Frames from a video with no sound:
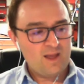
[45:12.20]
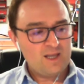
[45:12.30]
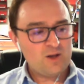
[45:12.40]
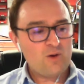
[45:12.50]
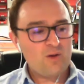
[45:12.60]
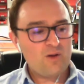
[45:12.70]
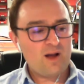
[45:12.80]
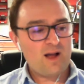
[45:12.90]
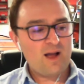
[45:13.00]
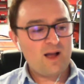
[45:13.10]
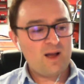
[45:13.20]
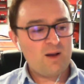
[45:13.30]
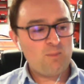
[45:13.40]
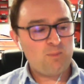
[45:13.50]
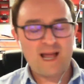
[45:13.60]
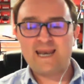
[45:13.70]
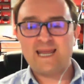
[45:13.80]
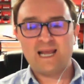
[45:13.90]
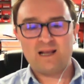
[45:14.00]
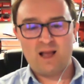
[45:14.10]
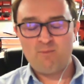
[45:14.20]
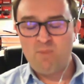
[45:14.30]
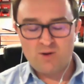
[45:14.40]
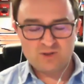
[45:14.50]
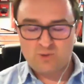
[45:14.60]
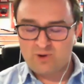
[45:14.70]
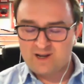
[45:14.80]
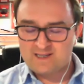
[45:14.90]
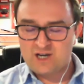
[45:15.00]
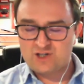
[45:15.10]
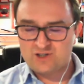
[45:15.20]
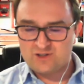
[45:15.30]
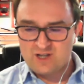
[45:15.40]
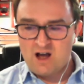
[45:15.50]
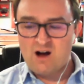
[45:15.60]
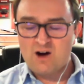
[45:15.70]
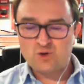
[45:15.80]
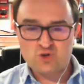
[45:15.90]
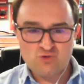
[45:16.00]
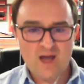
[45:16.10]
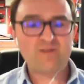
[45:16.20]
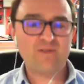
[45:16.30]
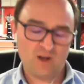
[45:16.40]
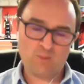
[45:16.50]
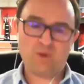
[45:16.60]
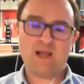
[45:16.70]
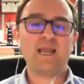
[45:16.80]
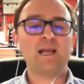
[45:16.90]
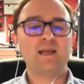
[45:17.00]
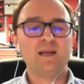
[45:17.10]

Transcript: you know, planning, like most organizations are dreadful at planning.